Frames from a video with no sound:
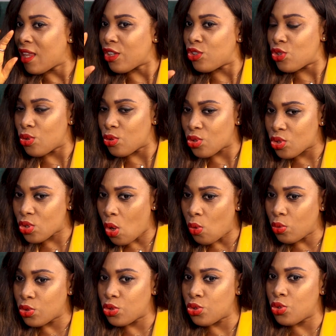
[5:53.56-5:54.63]
that you
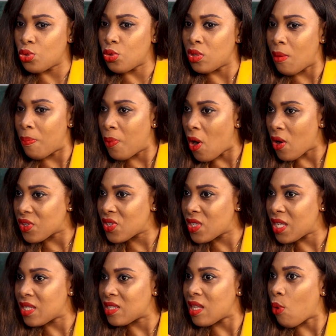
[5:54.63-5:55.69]
sold to the
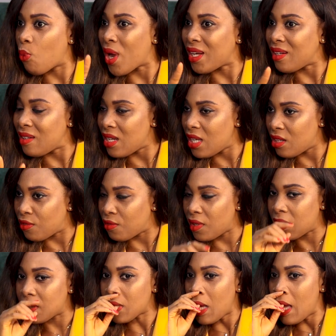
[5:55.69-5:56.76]
parties that were in need of
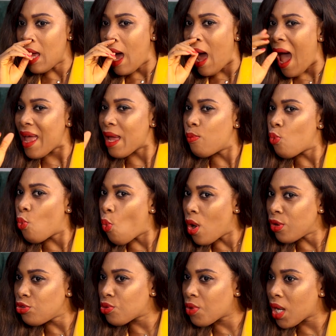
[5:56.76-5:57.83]
it. I am
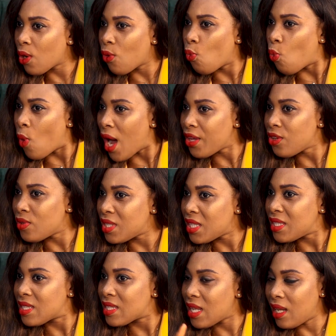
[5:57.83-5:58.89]
wondering why you
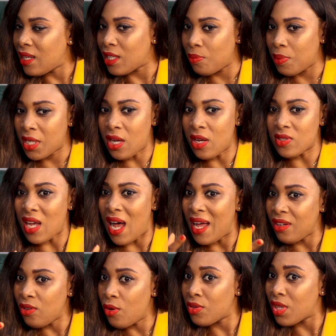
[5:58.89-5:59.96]
did sell it, because
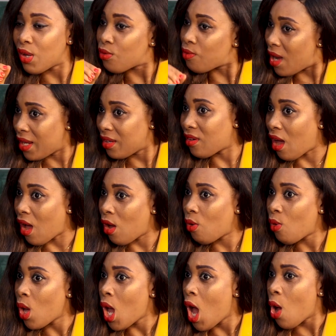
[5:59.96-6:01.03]
I know that right now
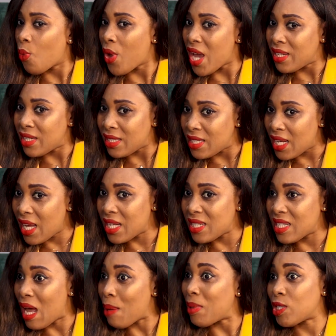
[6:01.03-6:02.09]
we're in a day
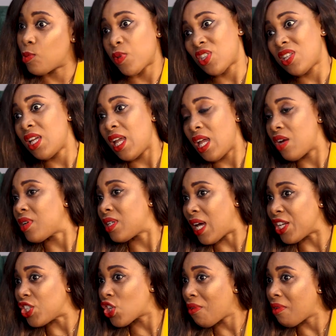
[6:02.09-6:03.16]
and time, especially here in
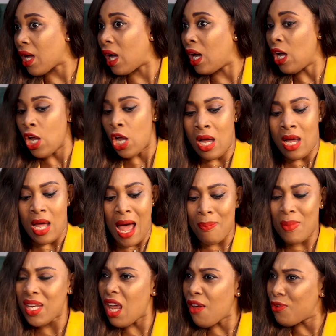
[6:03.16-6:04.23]
Nigeria. I
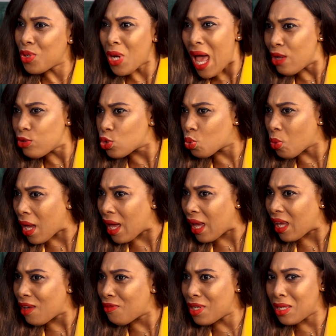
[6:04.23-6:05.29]
mean, even
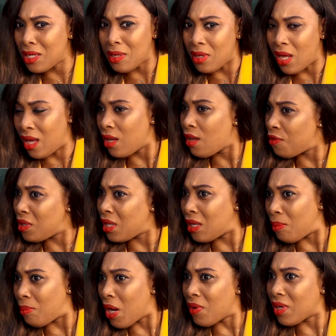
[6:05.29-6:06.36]
elsewhere, even in
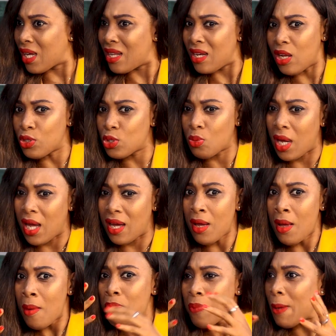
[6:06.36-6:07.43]
America and elsewhere,
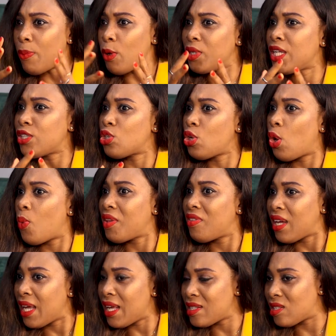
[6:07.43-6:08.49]
people need to know where
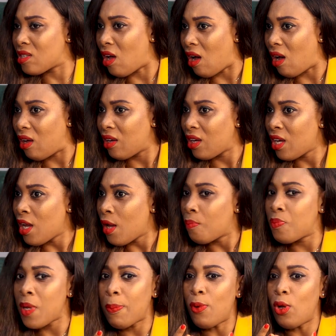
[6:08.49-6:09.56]
their kids are.
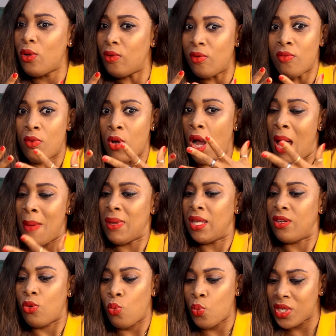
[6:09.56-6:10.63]
People, I
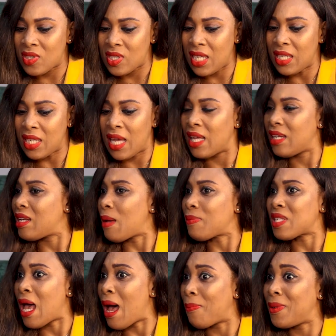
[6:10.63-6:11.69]
mean, we're seeing
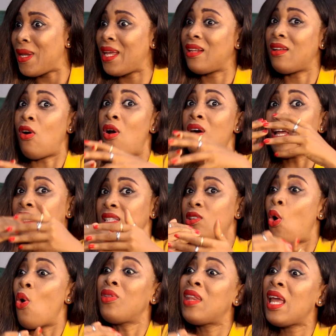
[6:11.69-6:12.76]
kidnaps happening. It's
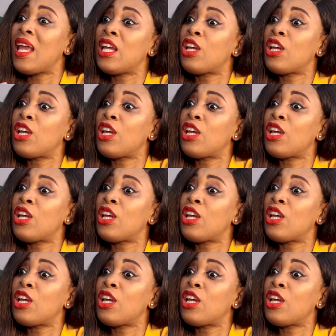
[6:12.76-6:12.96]
on the